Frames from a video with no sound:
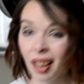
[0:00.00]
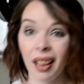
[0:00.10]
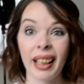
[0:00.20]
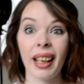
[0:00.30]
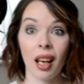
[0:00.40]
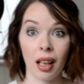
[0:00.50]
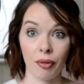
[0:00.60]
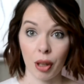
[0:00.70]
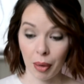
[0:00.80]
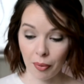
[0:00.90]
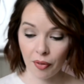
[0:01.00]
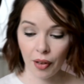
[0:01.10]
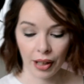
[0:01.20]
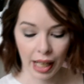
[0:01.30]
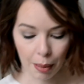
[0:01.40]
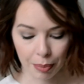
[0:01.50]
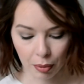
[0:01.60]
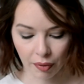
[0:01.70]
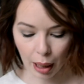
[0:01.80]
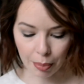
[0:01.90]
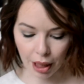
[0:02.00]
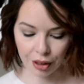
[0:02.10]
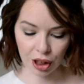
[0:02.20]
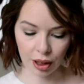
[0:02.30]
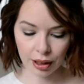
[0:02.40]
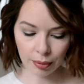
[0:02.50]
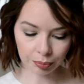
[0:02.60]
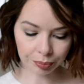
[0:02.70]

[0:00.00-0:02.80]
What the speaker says: I love them. I'm very happy with that purchase.